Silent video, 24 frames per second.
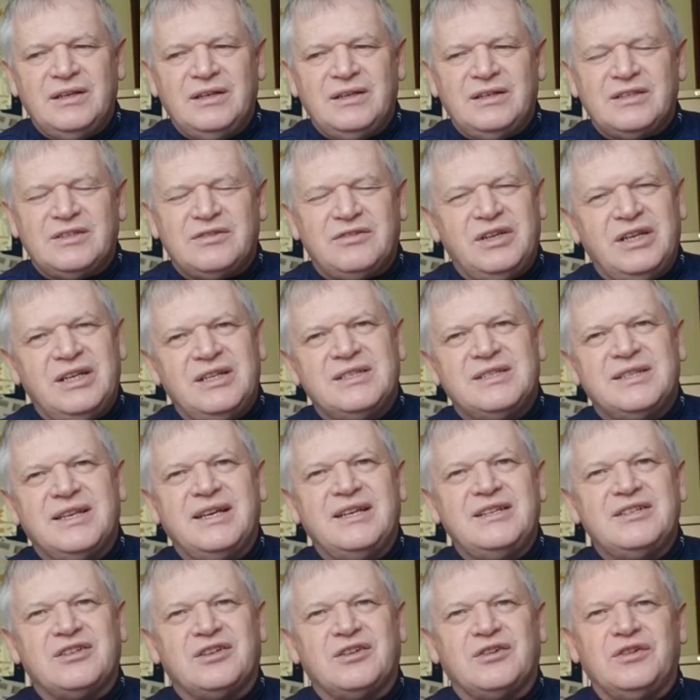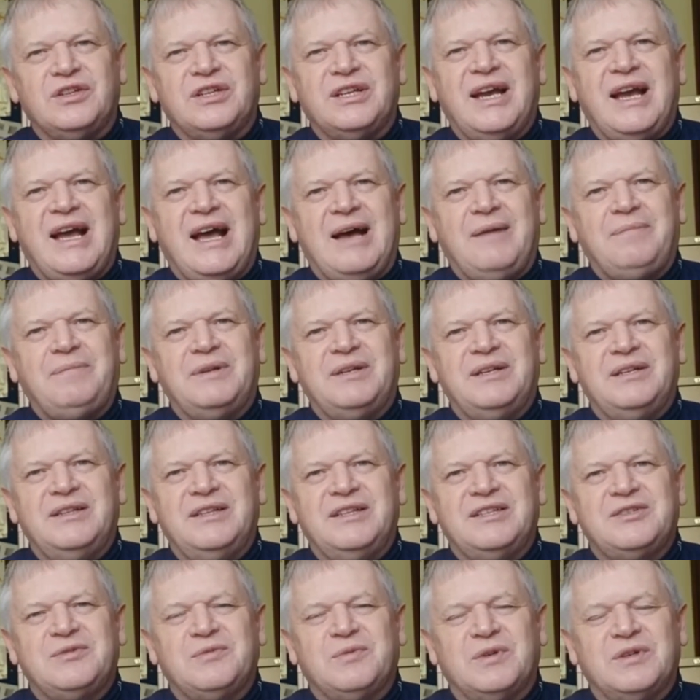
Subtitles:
Strange things are going to happen in this